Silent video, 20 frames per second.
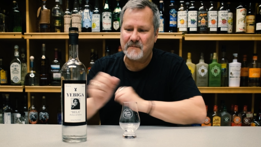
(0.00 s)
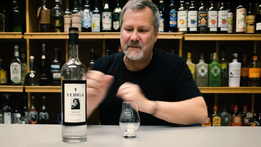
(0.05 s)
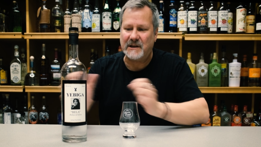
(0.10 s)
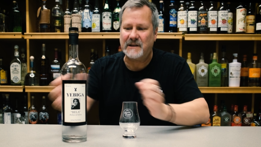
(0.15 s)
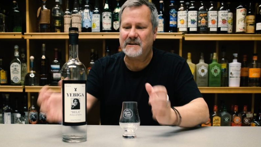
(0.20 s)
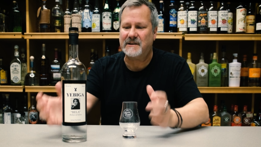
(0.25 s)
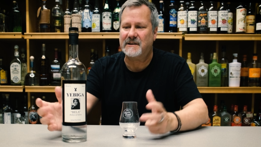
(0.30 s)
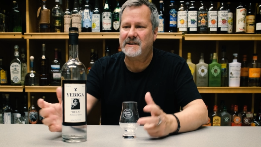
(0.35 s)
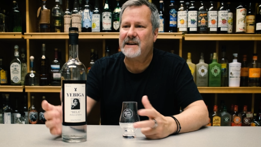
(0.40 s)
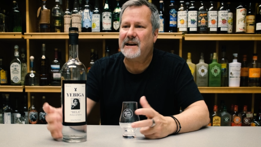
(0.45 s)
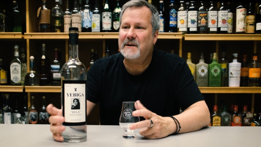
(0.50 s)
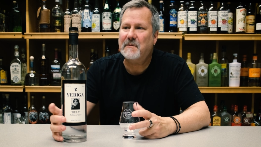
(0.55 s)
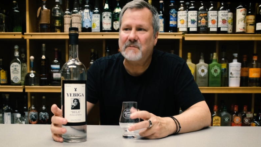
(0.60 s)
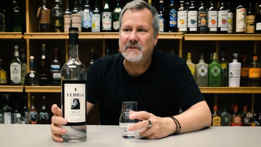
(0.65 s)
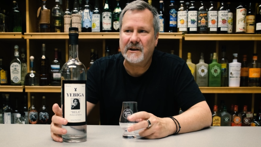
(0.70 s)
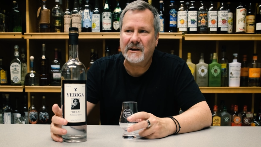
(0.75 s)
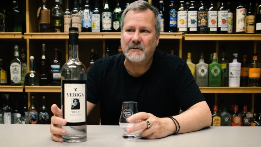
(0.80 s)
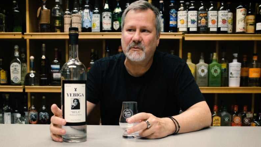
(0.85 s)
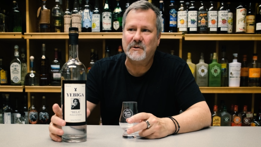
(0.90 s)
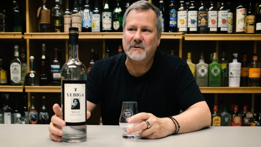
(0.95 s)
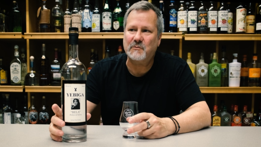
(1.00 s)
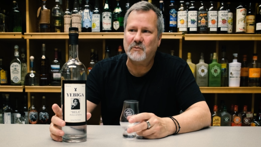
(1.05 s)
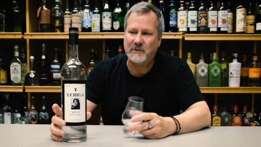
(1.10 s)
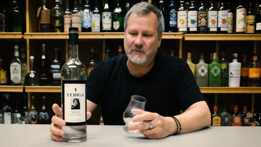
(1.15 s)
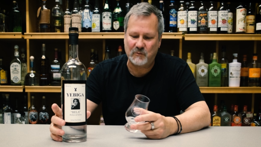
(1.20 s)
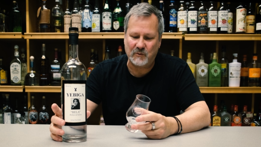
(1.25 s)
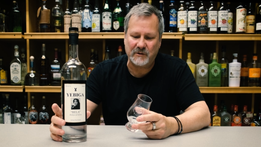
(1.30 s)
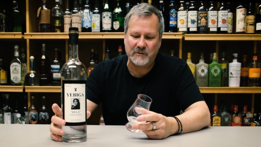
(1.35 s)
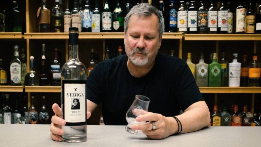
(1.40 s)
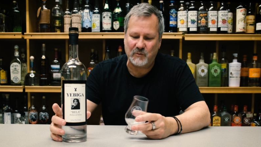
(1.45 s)
It's the same thing with
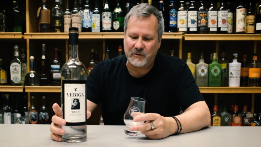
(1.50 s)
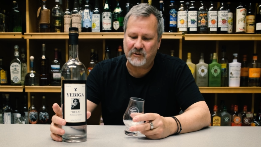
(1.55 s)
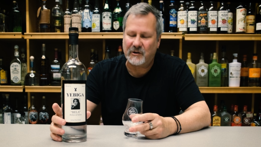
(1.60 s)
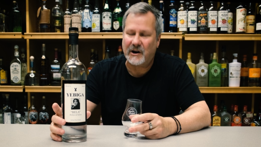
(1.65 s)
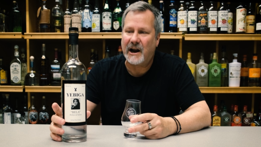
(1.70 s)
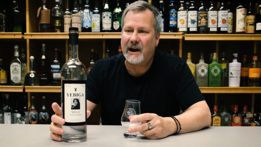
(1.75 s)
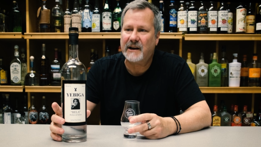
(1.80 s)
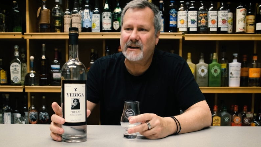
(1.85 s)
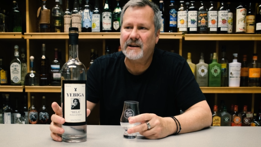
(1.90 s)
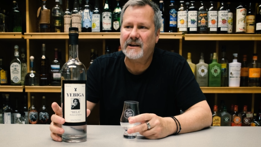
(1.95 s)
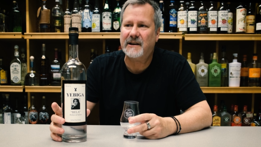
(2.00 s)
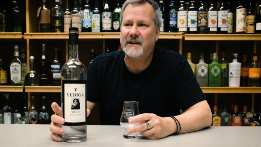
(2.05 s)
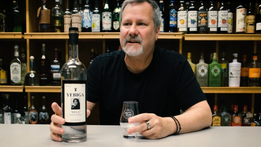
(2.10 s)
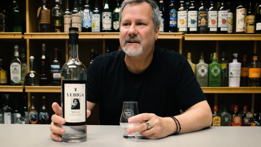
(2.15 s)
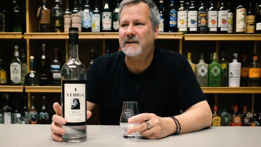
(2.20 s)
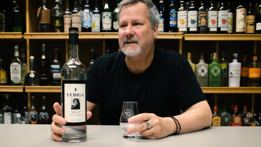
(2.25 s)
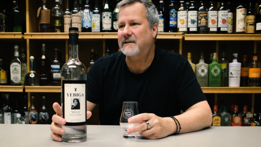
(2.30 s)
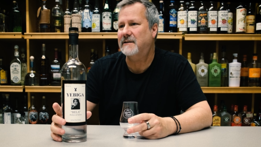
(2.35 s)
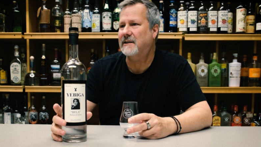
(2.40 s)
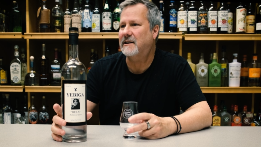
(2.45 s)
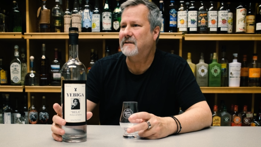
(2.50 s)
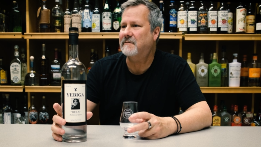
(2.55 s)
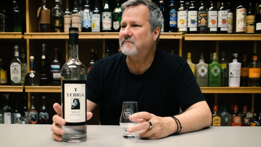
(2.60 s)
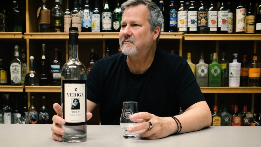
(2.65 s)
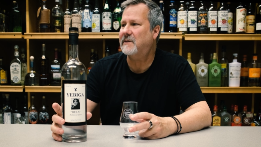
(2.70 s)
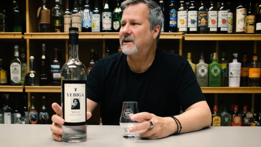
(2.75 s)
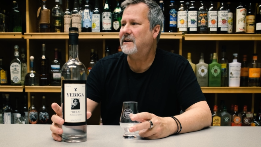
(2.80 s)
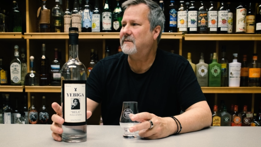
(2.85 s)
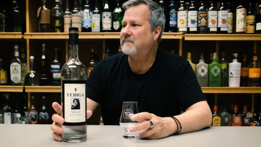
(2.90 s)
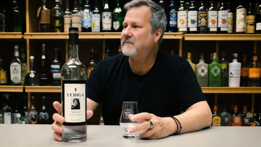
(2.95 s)
Rakija
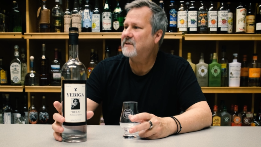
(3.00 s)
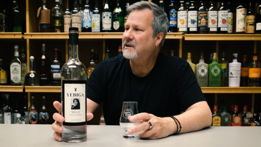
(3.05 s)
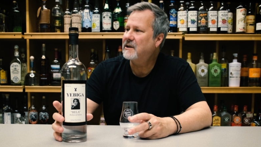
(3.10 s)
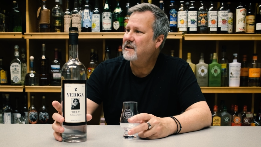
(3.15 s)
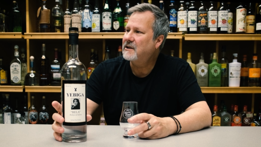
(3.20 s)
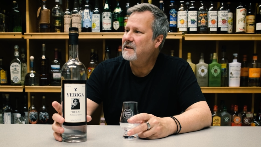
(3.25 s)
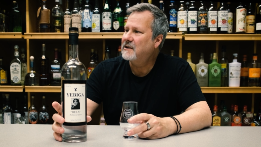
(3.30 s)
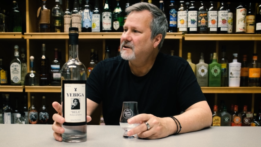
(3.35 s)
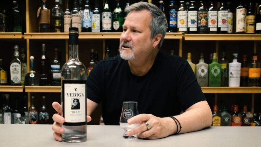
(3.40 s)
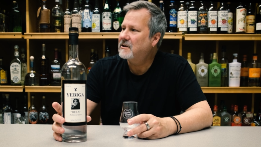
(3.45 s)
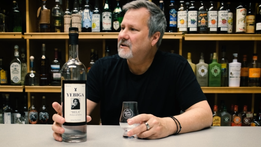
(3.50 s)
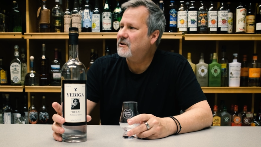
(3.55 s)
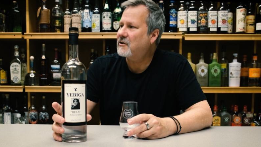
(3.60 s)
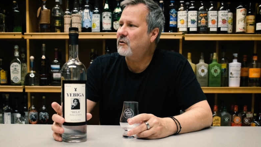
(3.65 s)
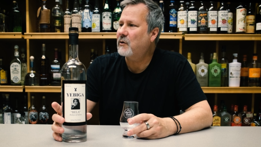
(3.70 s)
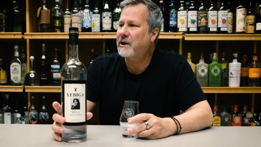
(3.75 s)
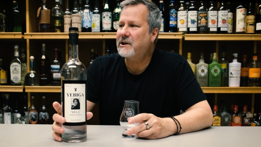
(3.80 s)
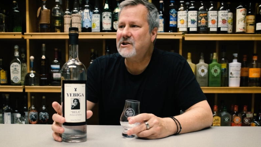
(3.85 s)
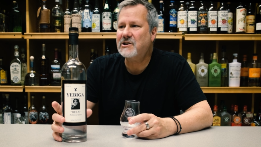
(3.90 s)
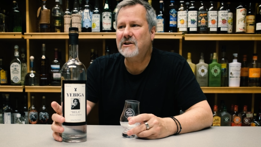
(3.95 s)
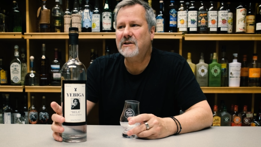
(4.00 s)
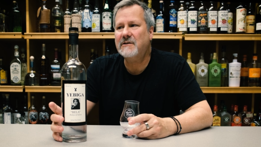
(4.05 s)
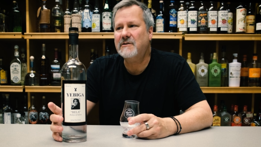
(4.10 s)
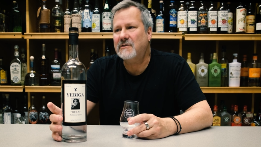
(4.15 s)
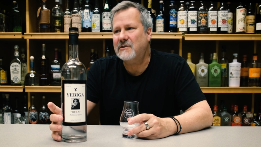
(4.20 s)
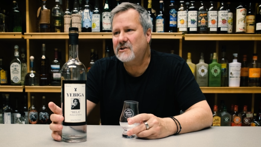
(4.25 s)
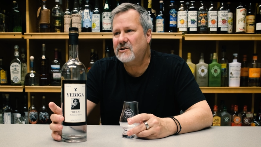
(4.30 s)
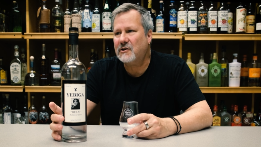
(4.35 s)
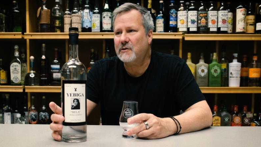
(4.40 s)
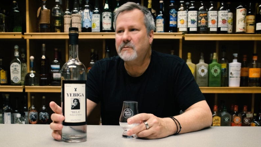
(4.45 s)
and Croatian or
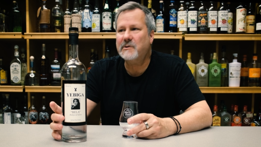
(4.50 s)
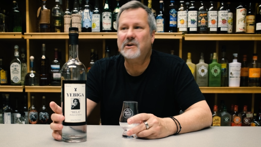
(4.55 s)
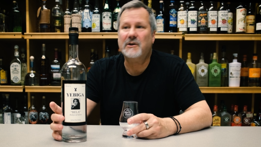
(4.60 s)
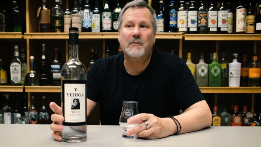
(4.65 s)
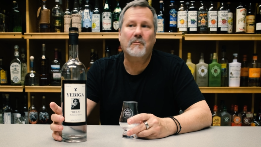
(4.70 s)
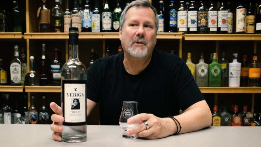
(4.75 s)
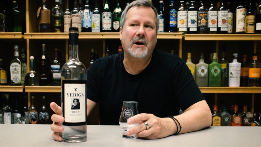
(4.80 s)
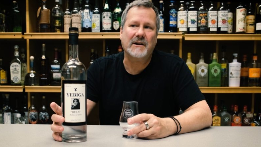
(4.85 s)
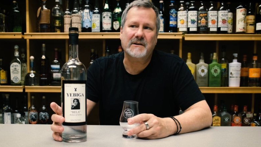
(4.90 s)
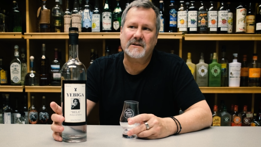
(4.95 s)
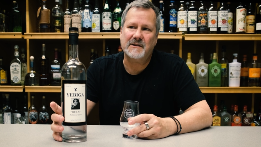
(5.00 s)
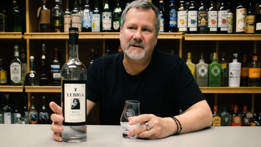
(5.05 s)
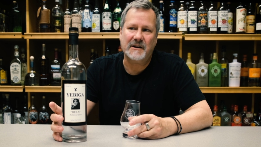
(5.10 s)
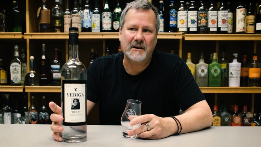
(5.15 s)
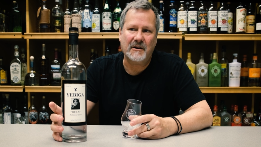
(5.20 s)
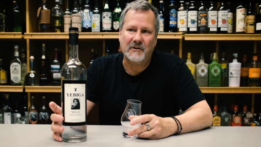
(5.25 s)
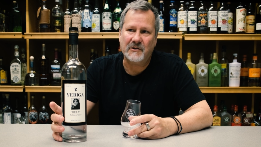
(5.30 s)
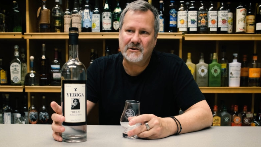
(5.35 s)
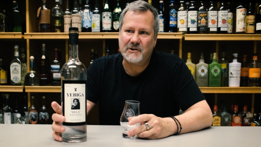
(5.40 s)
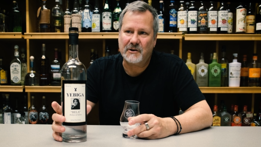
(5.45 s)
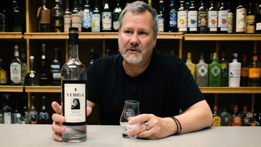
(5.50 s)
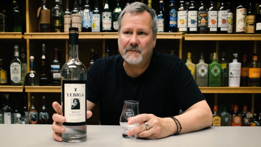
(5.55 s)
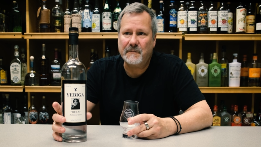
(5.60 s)
Serbian or Bosnian culture.